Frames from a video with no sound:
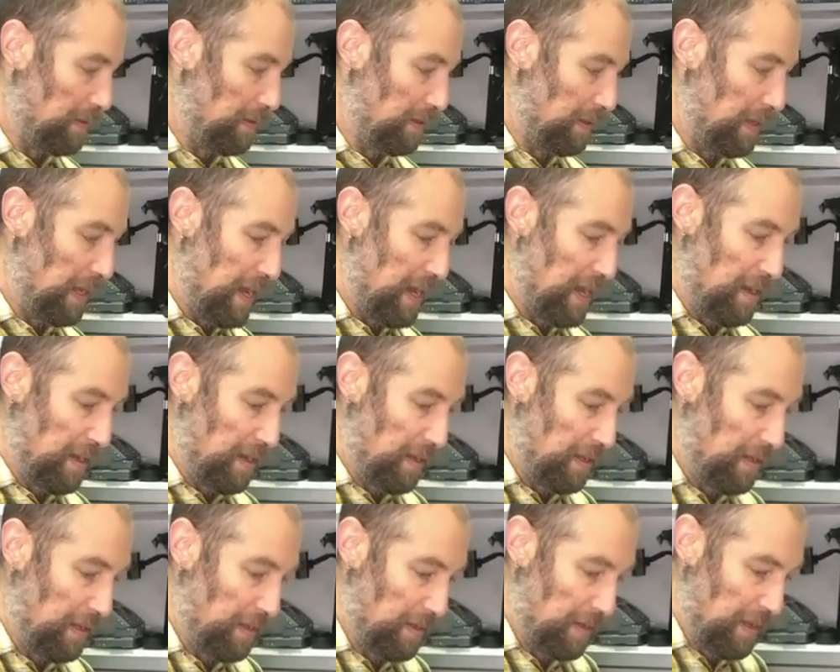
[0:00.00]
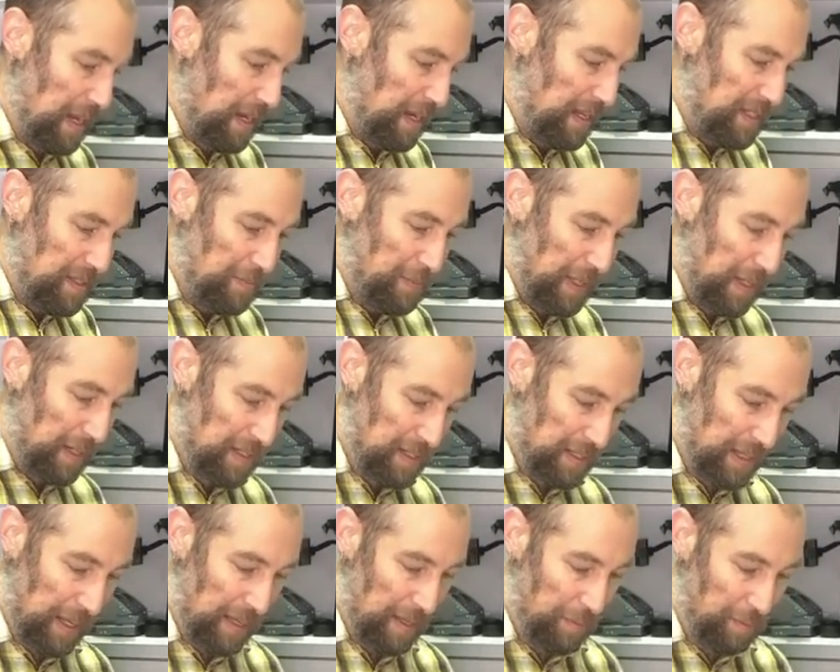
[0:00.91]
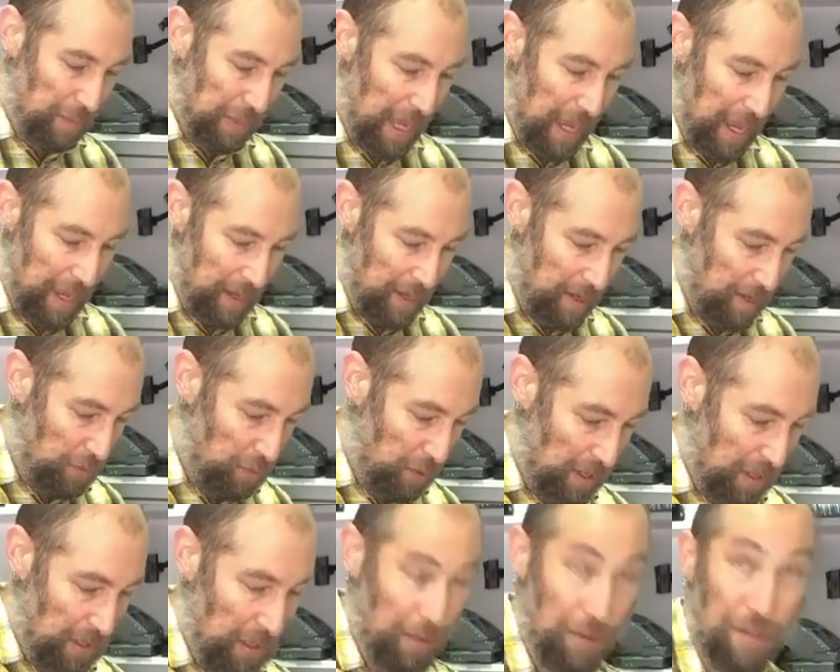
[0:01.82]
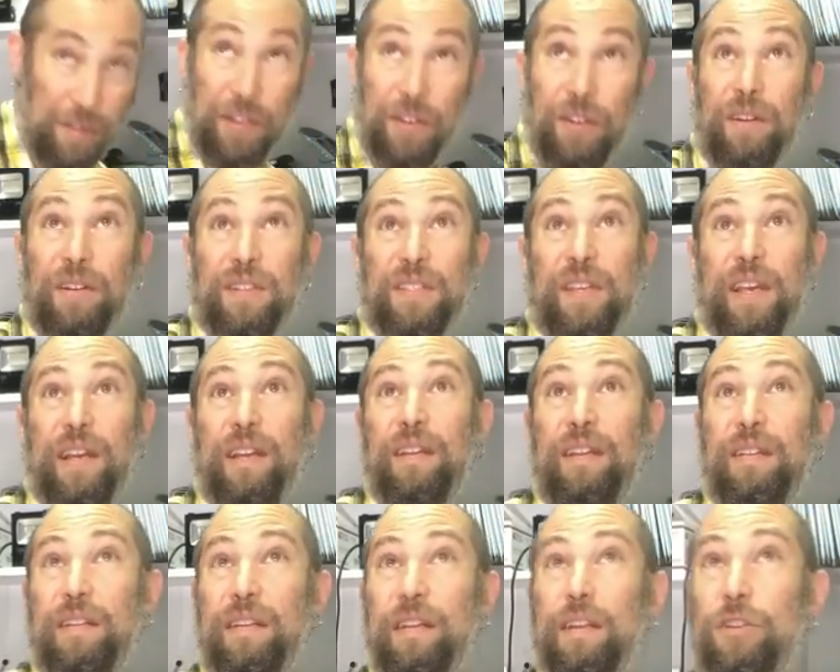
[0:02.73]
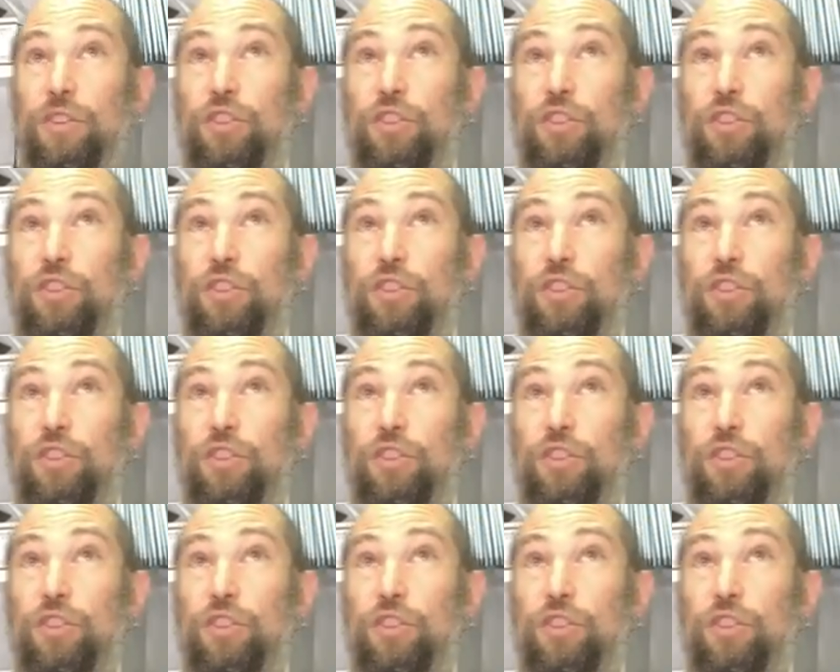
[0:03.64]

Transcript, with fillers: Yeah, and he's but he's like a black with a glow in the dark skeleton. It